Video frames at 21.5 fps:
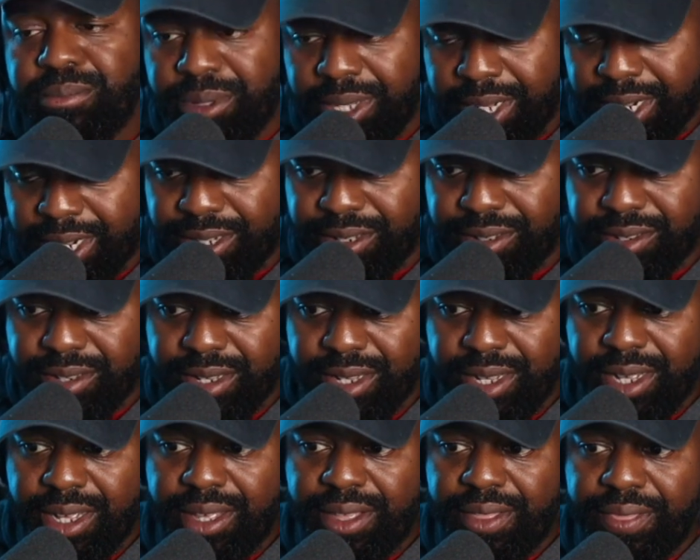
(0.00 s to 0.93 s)
Because
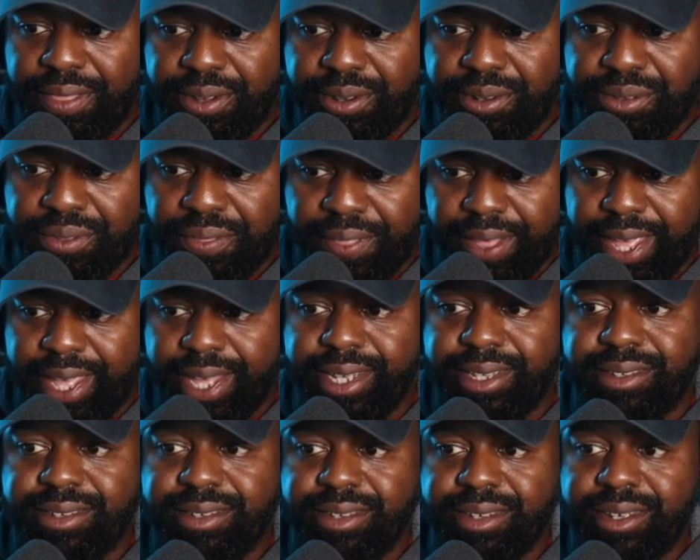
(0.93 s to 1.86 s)
those
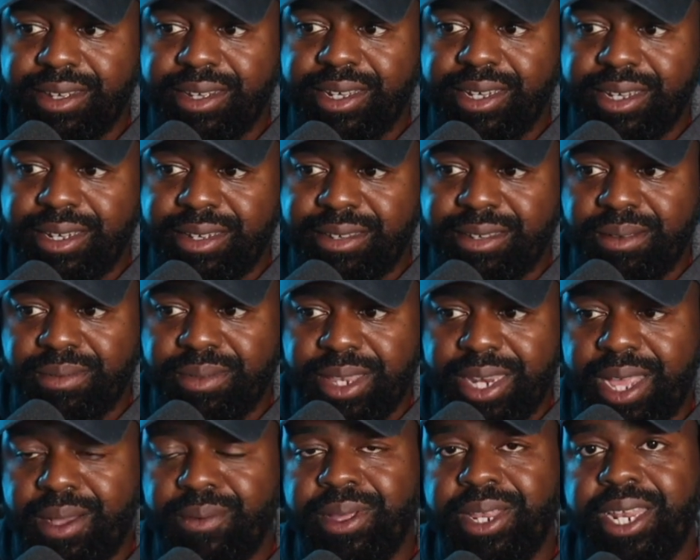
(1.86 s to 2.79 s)
things is
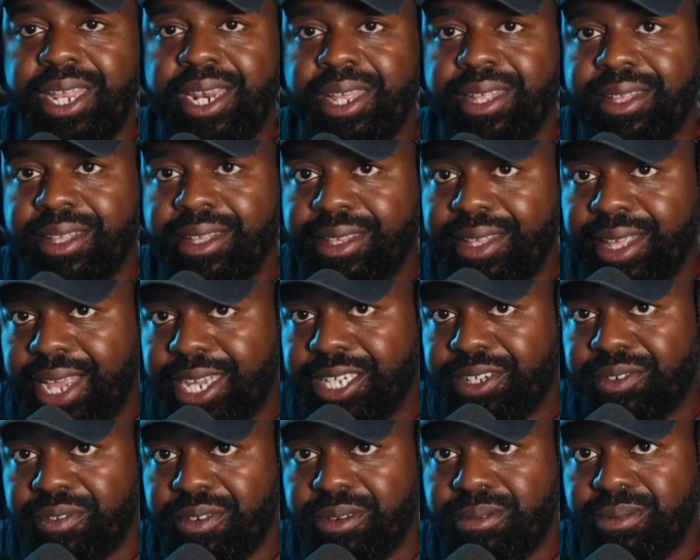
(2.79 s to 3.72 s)
something that we needed to
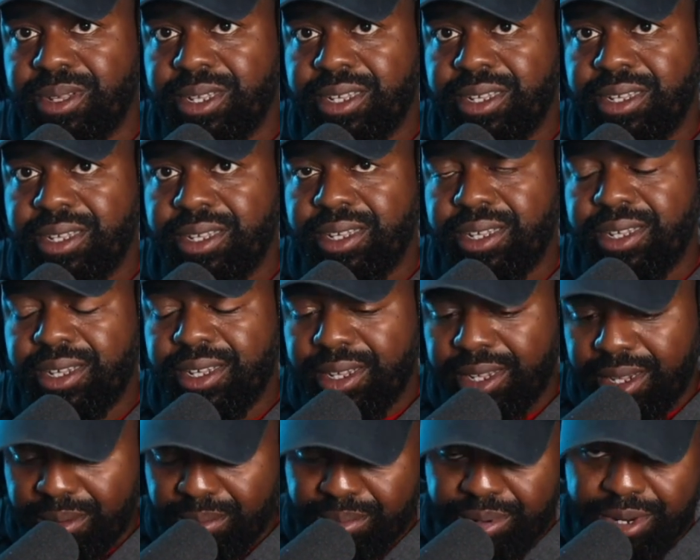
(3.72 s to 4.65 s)
detach from.
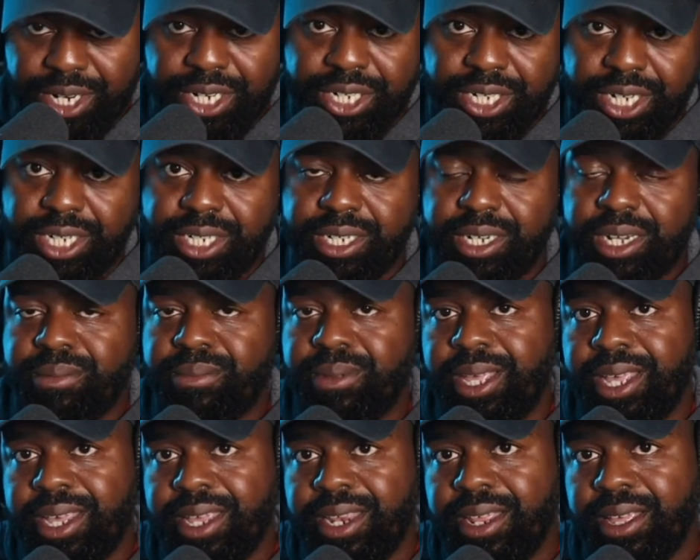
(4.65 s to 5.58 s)
Appreciate y'all,
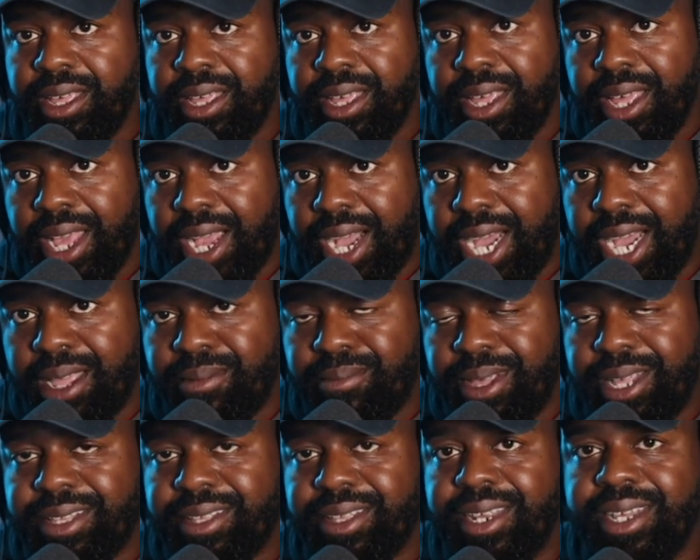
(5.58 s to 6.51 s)
man. All right,
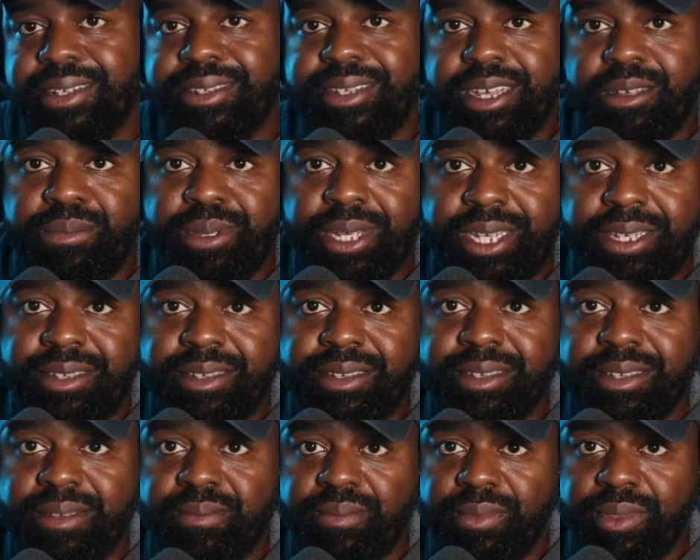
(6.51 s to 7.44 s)
man. Till next time.
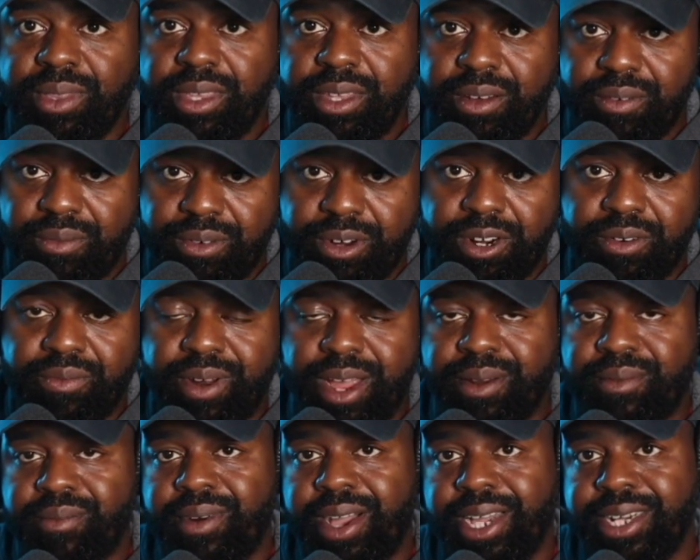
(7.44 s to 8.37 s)
Peace. Real
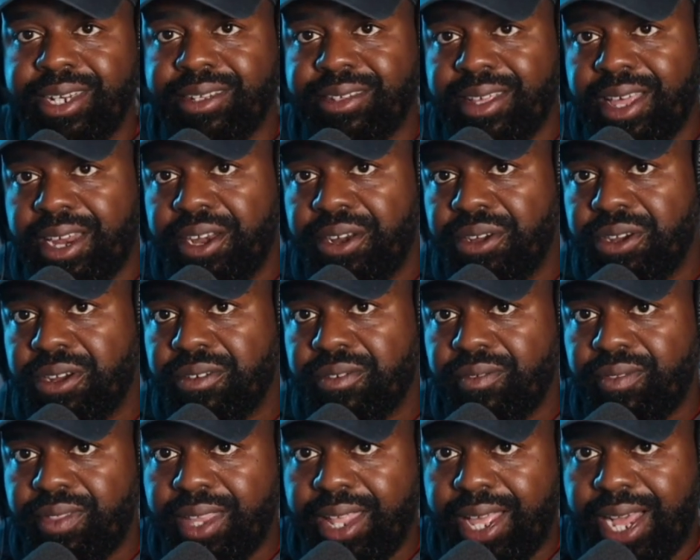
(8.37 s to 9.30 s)
Rap Ron is signing off.
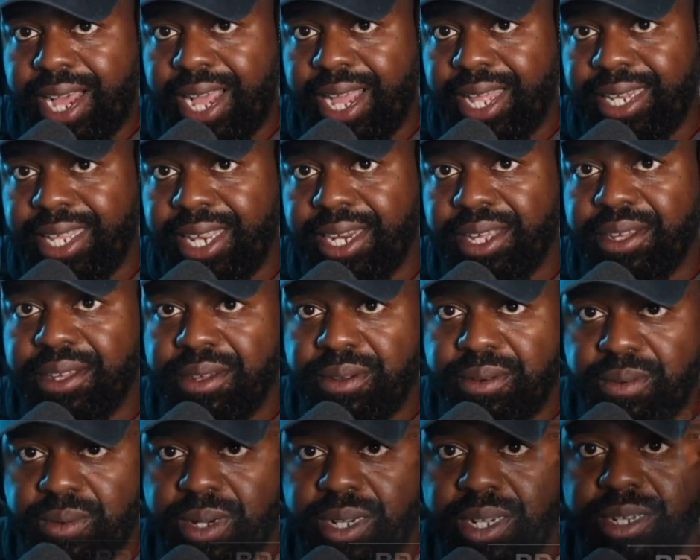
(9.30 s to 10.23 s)
All right, later.
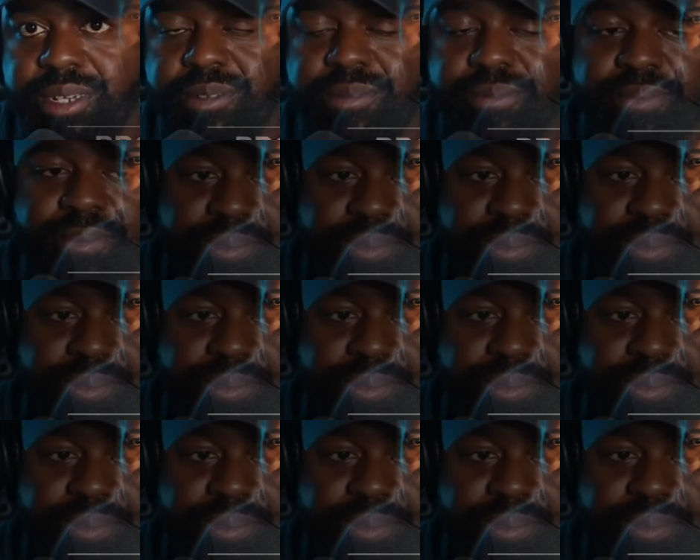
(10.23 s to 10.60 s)
One.